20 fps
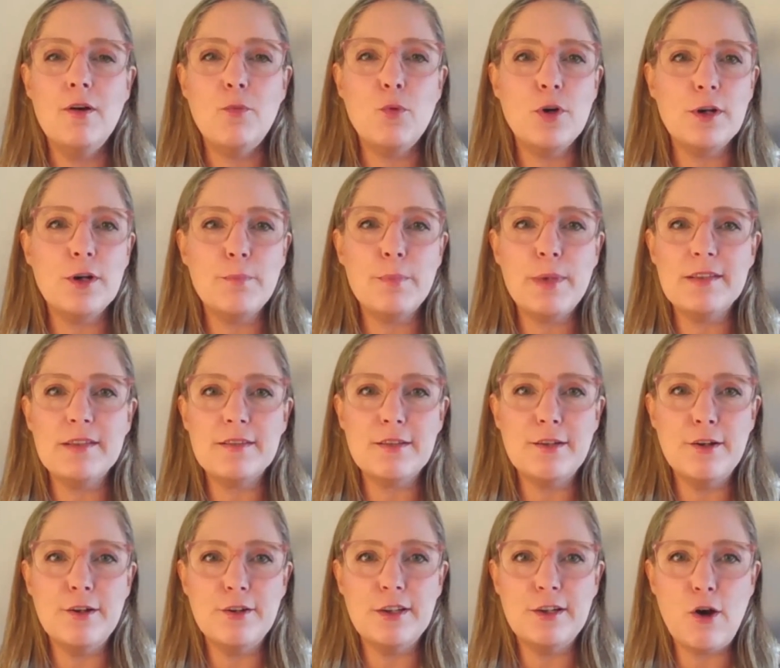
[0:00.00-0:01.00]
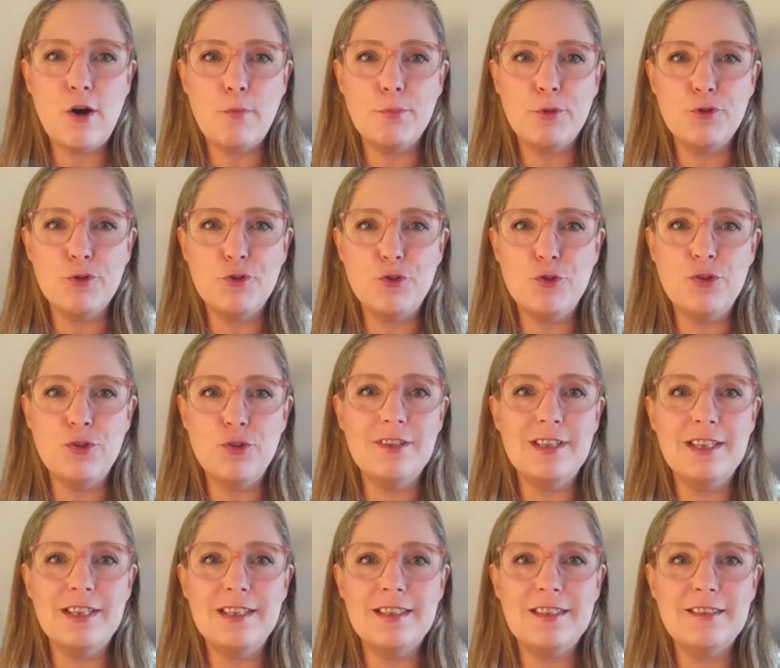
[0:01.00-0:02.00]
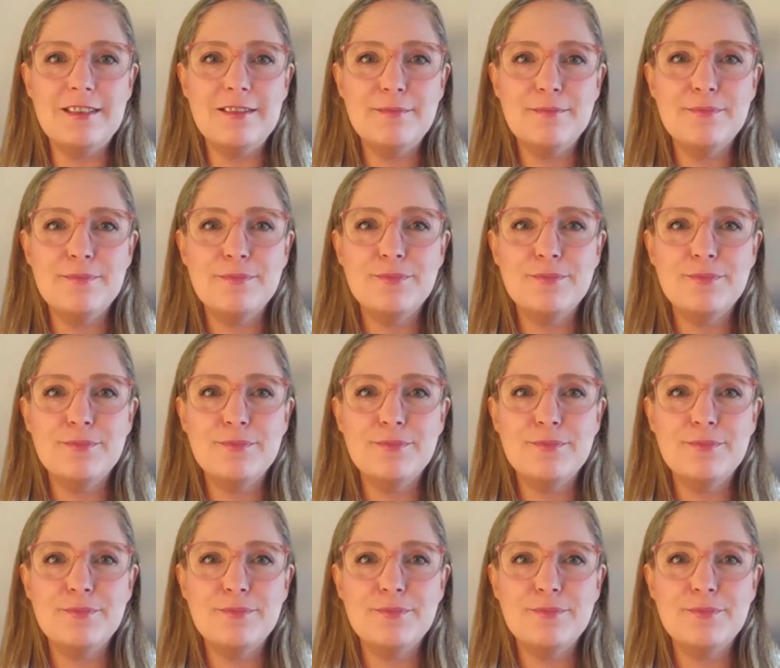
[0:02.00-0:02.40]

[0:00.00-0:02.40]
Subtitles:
work-based learning opportunities.